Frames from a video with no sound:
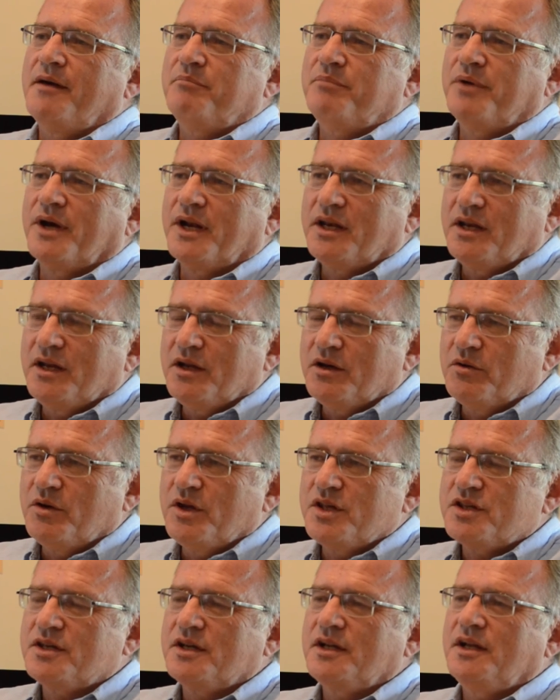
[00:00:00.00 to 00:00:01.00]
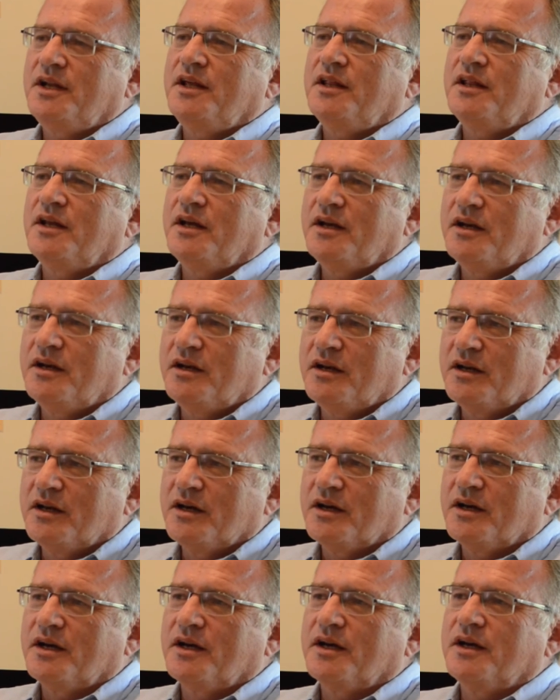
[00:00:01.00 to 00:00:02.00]
But increasingly then,
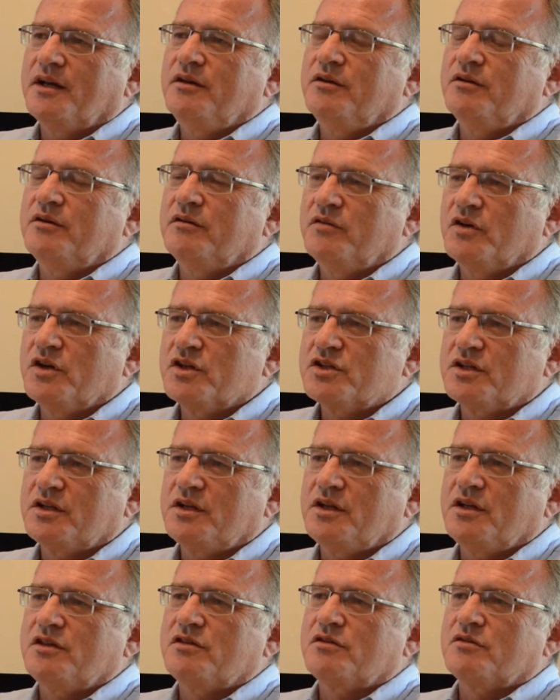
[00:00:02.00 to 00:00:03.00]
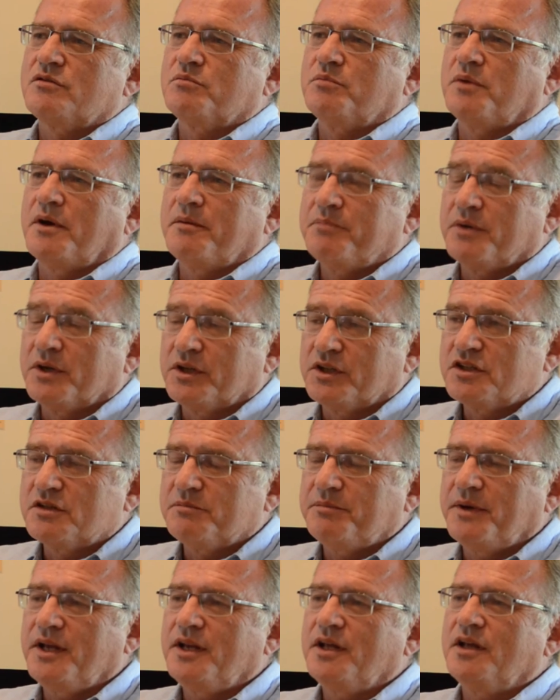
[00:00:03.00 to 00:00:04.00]
universities, by
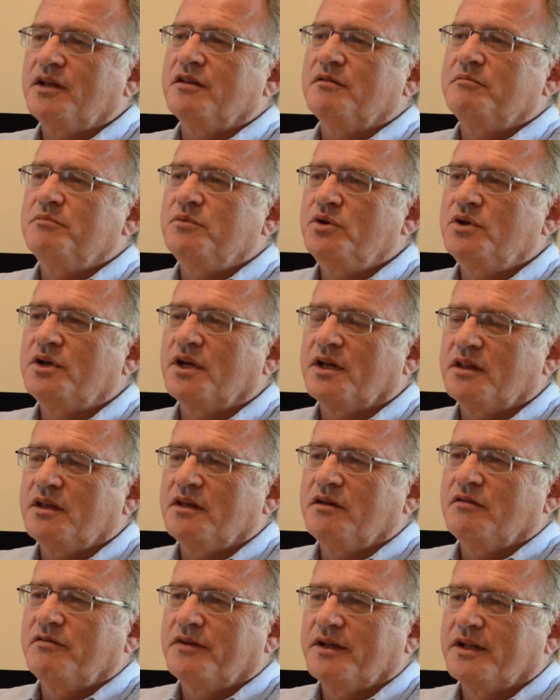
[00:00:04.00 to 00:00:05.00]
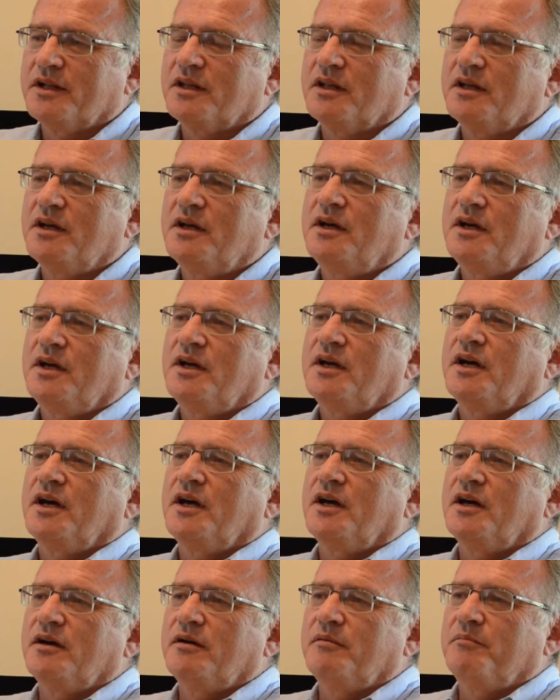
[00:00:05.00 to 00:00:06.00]
participating in the moot, I think felt
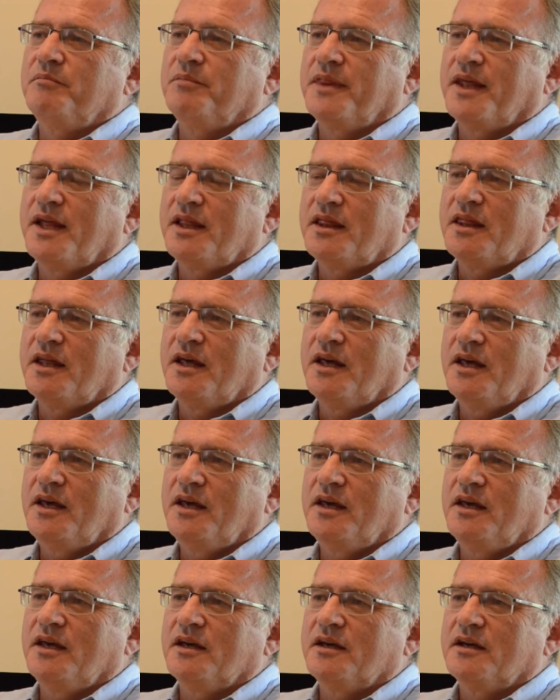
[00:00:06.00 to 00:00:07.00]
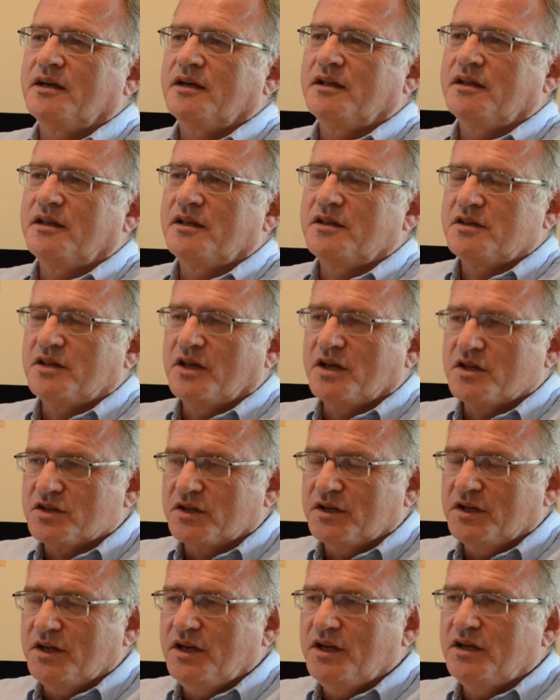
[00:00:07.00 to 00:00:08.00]
that there's
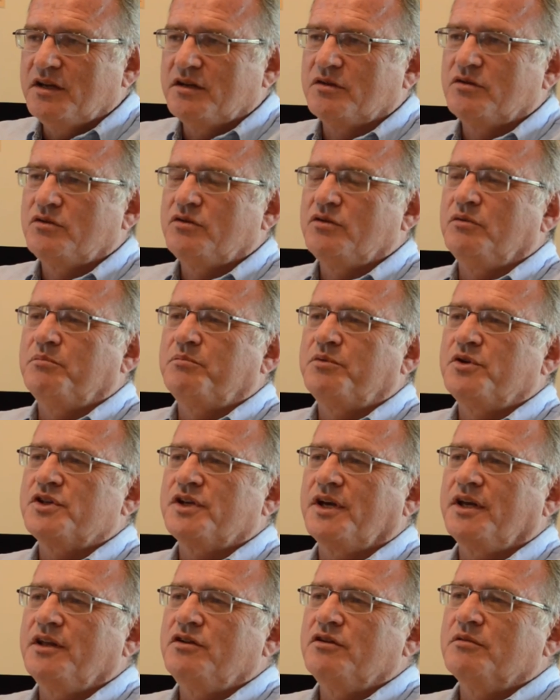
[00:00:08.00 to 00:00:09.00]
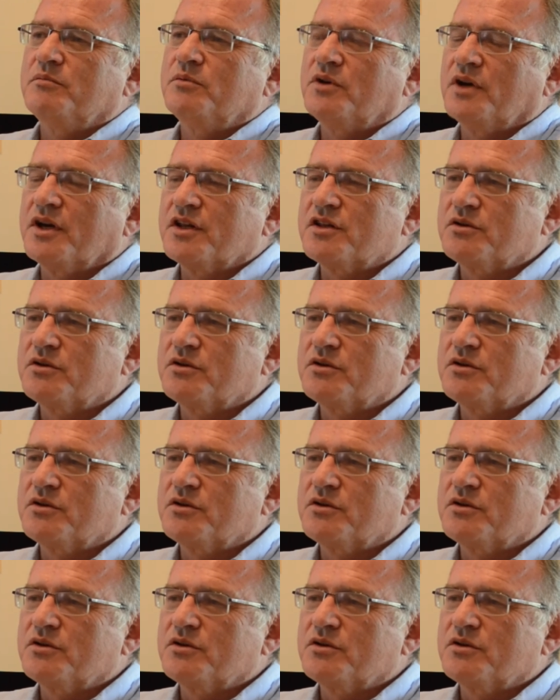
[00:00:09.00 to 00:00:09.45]
a need to present human rights